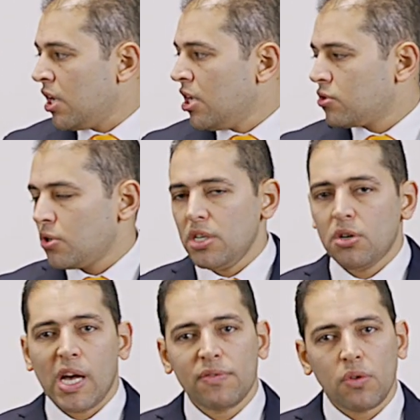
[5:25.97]
So here you
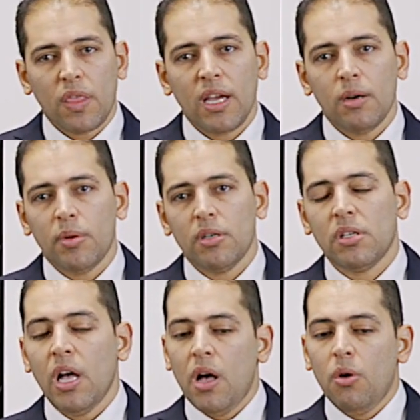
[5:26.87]
have to think about
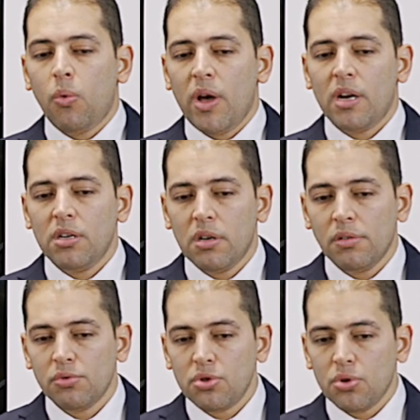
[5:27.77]
where are you going
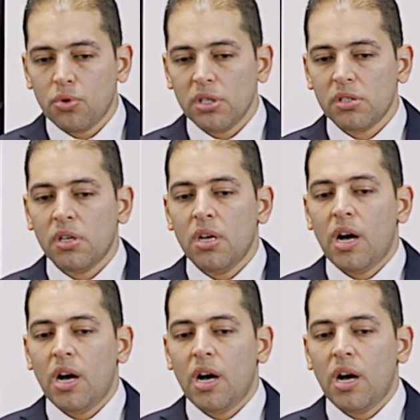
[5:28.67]
to store it,